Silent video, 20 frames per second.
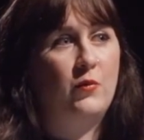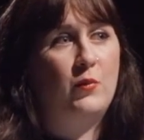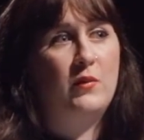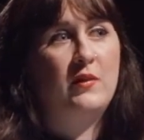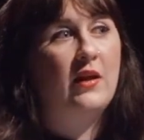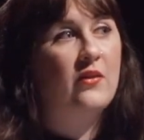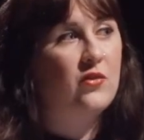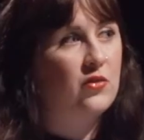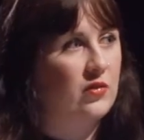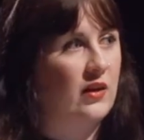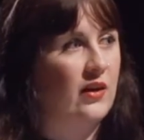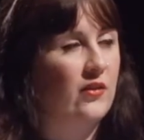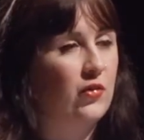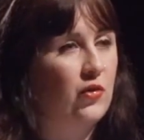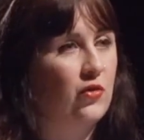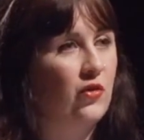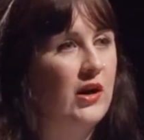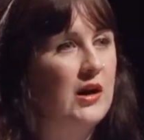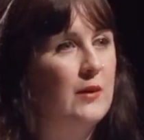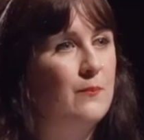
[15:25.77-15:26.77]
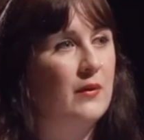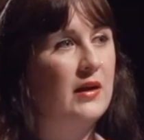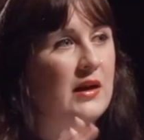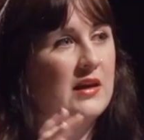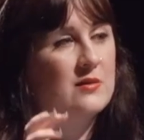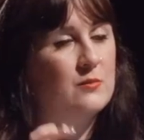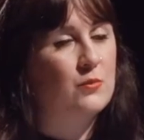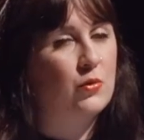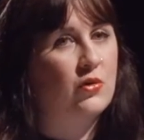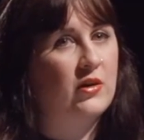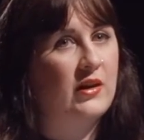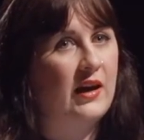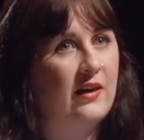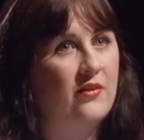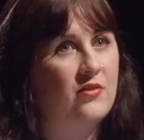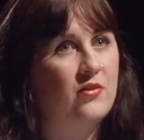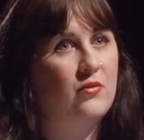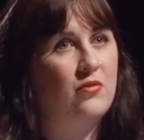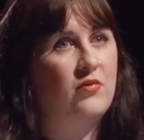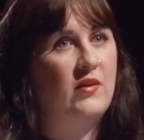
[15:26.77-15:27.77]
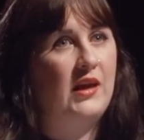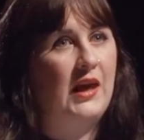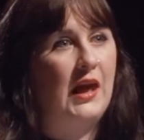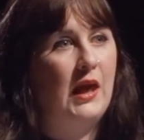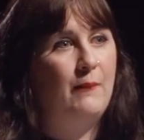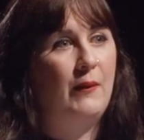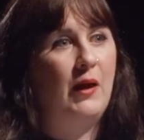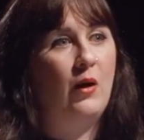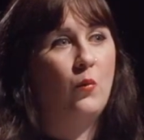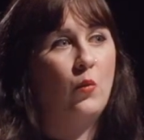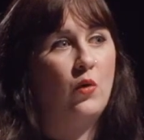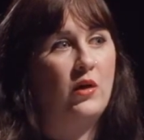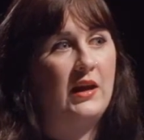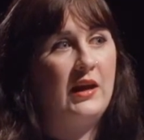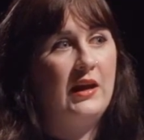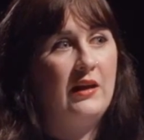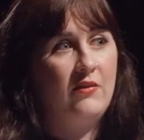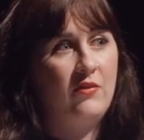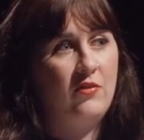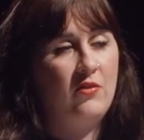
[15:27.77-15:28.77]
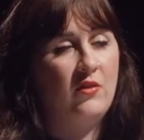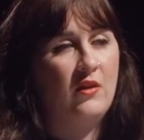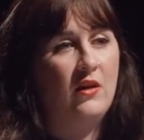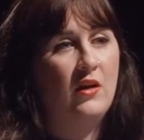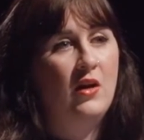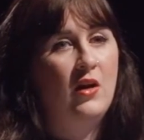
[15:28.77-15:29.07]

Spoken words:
I mean, that's great, but it's more a case of thinking about what it is